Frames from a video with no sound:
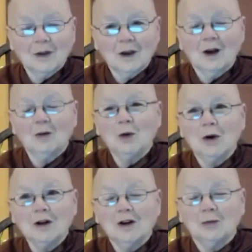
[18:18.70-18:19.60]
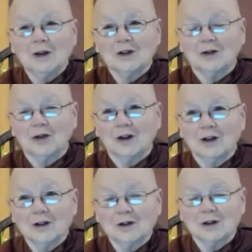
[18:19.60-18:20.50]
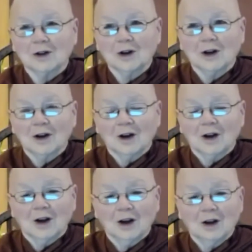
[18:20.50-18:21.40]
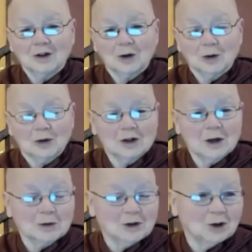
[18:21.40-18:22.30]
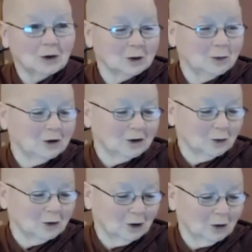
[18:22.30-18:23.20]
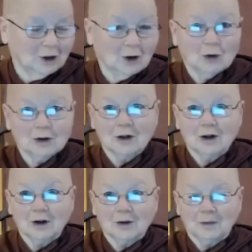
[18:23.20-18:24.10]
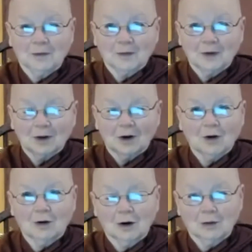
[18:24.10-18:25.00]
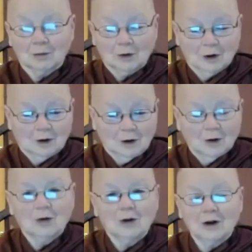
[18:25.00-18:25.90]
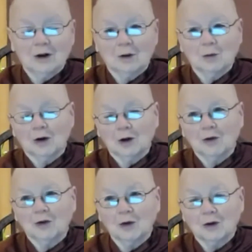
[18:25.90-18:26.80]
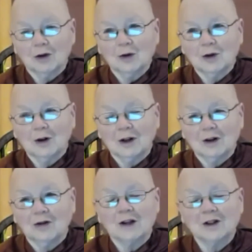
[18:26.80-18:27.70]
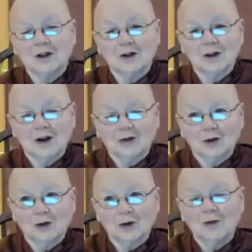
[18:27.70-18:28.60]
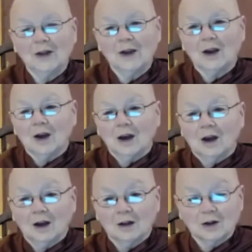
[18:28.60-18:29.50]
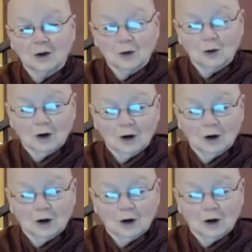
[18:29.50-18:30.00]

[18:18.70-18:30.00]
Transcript: and we want to have pleasant feelings. And so this happens to us because we only eat once a day, or only eat in the morning before noon, and then fasting in the afternoon. And so